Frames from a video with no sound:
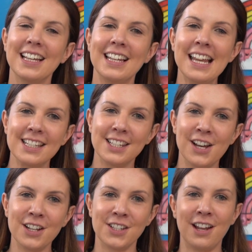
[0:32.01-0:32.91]
Let's
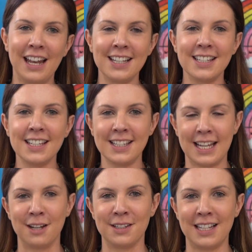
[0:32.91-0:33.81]
start our letters and
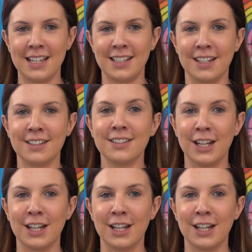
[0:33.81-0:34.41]
sounds lesson